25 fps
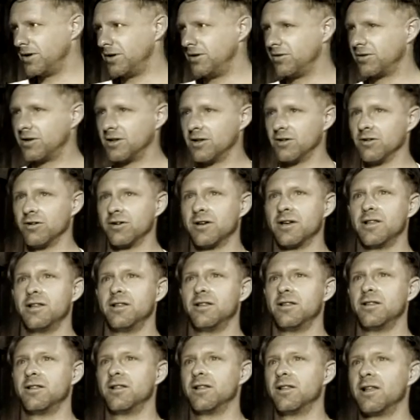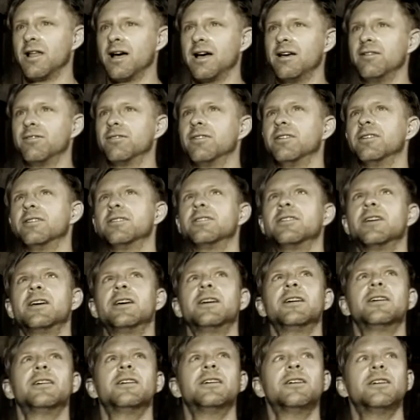you can look at life and
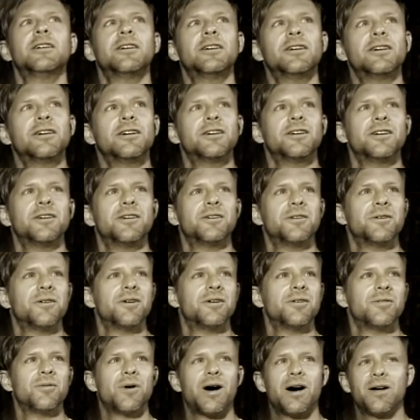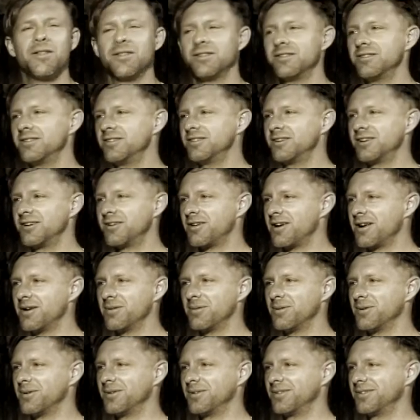say, wow, this is
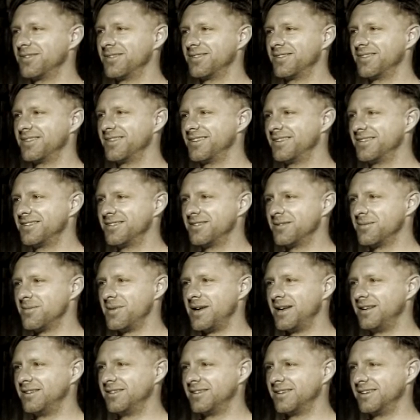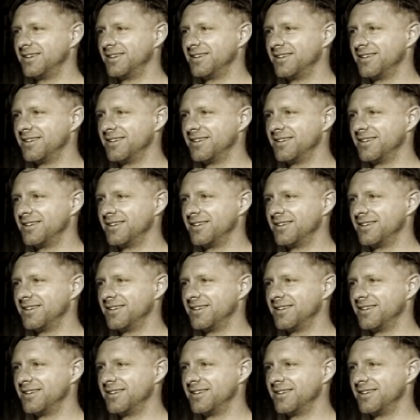incredible, this is amazing,